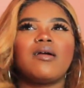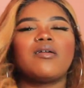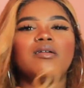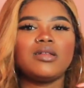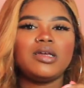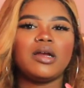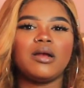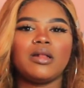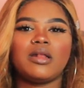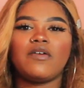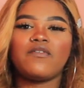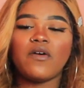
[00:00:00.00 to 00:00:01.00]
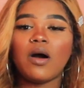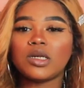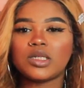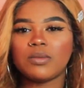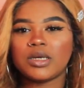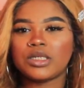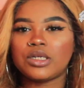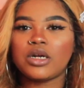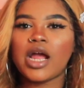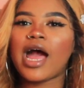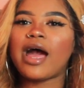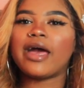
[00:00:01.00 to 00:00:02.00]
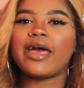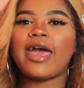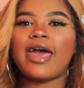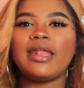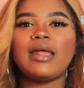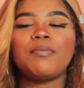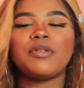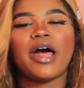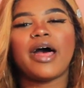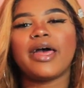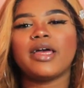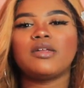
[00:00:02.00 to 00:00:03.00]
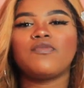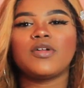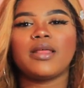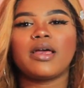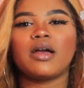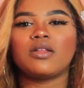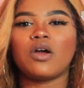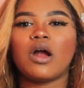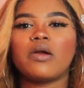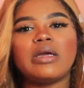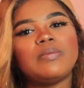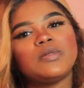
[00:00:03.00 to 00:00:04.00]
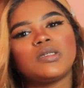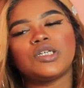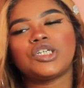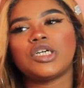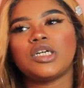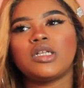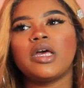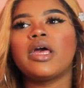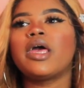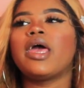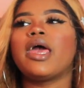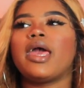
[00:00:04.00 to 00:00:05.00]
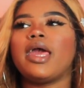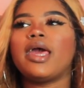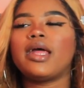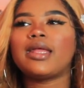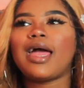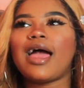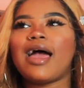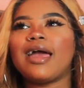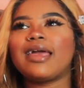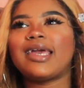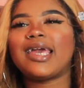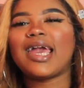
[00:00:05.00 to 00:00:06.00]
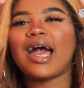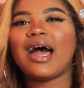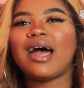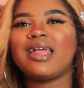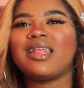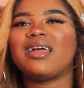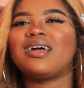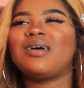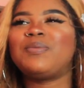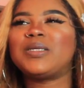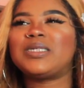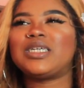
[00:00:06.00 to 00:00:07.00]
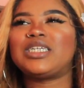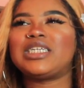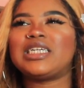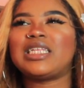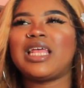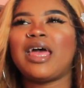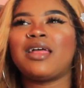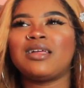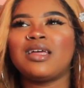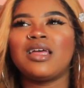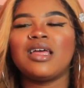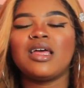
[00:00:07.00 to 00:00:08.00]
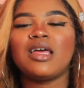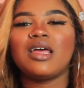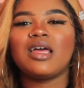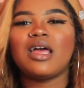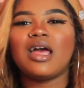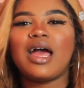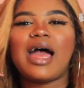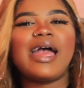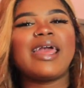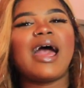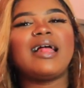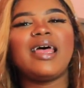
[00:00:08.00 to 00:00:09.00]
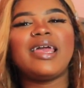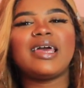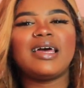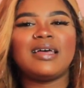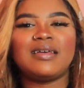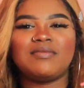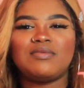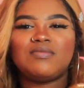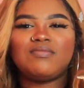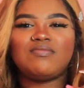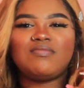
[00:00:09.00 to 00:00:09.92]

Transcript: earlier in like fall semester, I had applied for like an RA position, and I got a position that I got like a